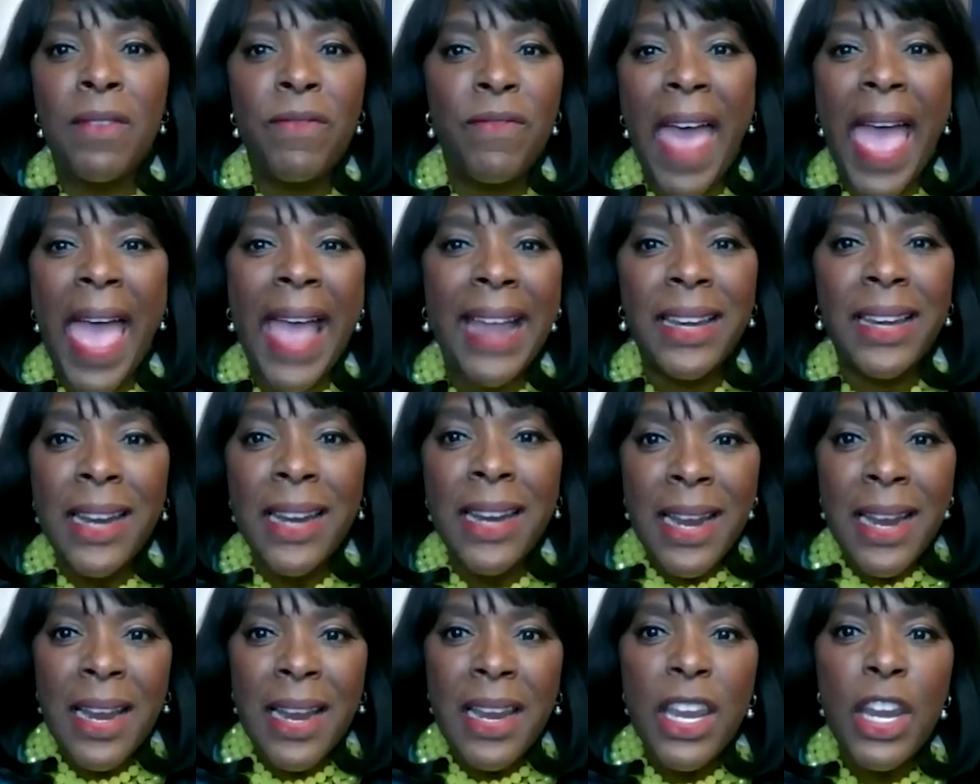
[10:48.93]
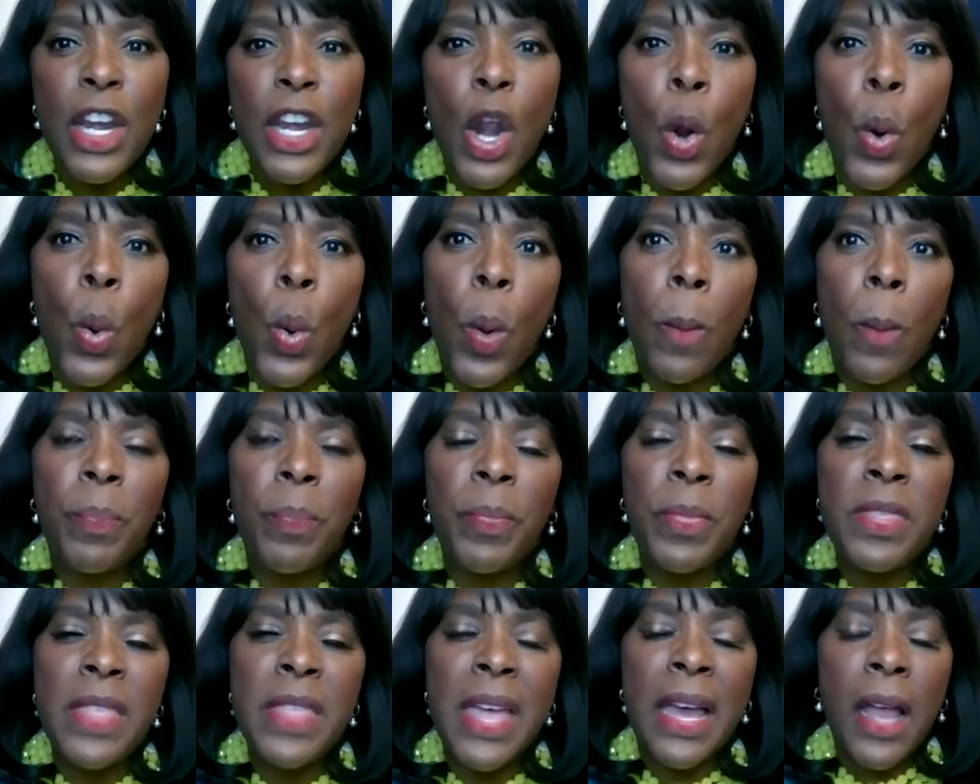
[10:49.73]
In fact, you know,
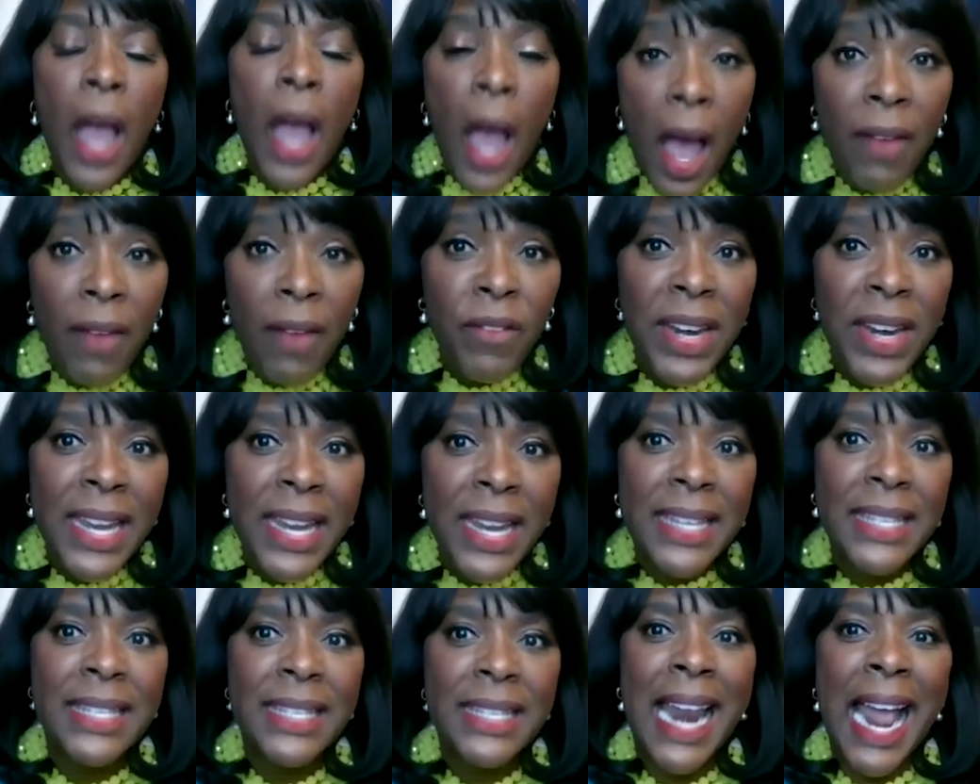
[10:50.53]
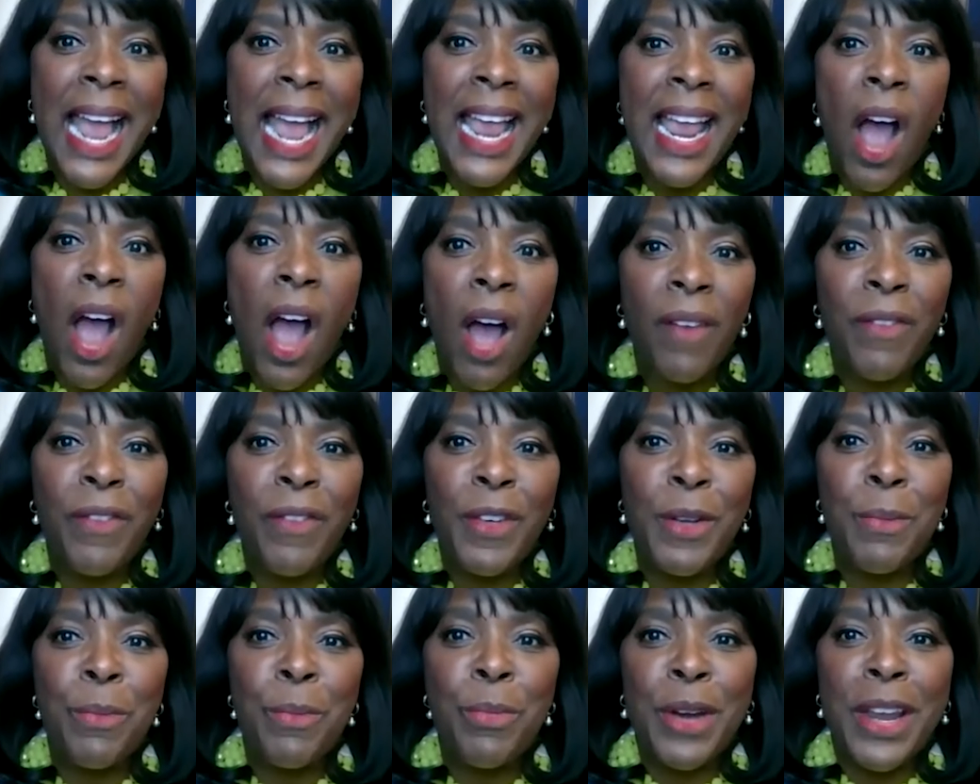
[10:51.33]
the confidence that I
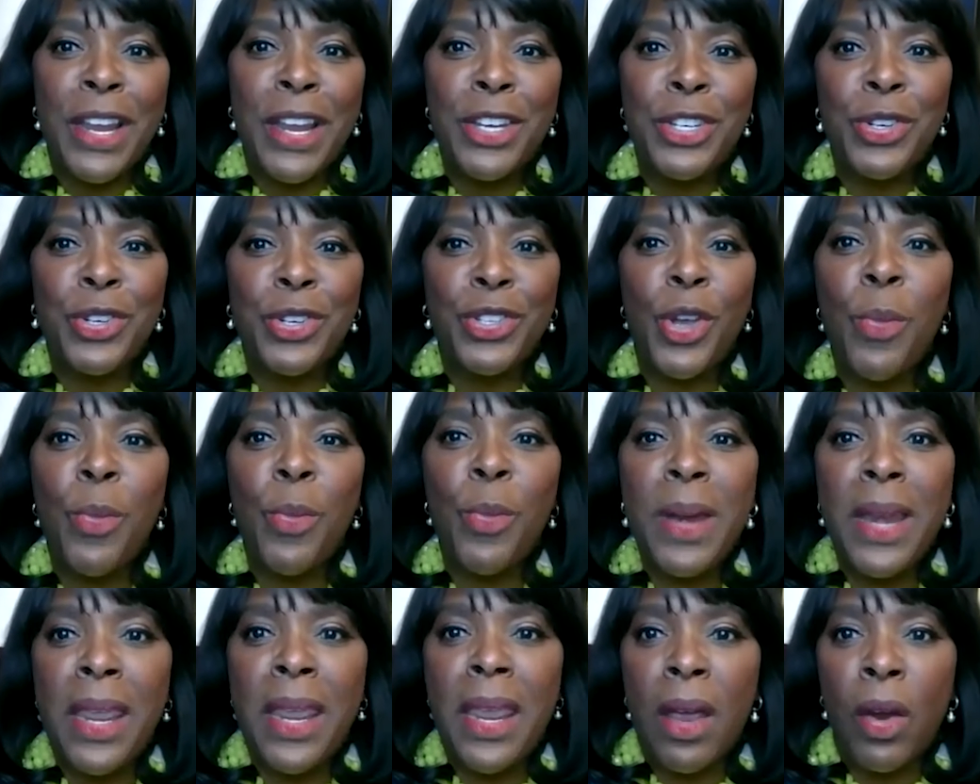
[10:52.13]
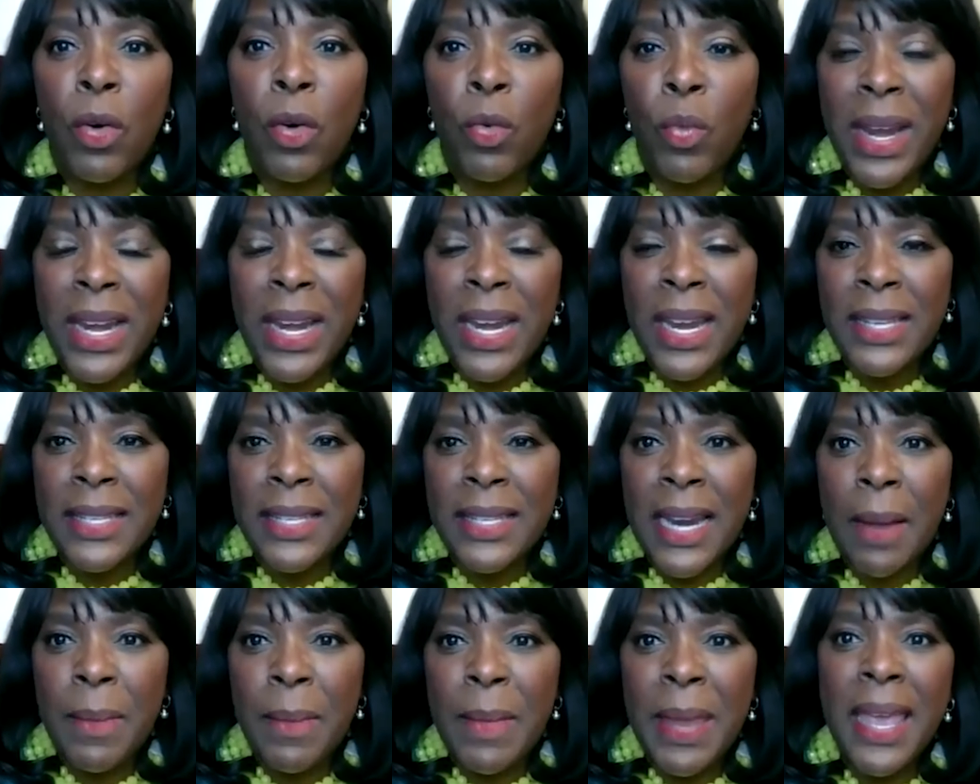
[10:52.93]
often bring to so many
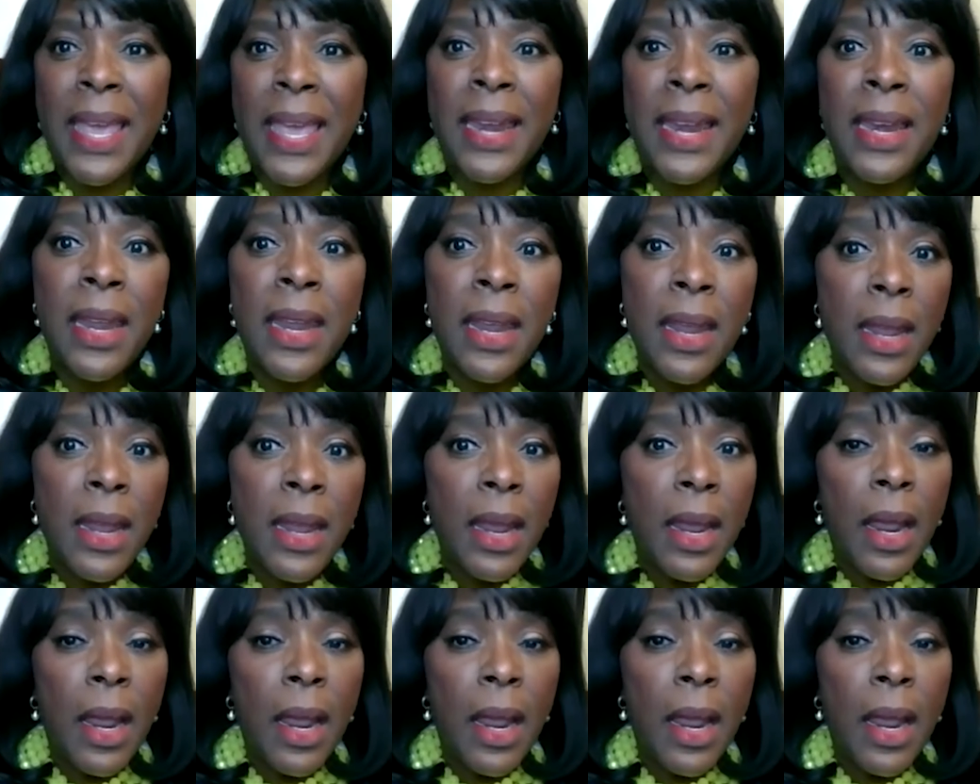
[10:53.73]
arenas that I'm in,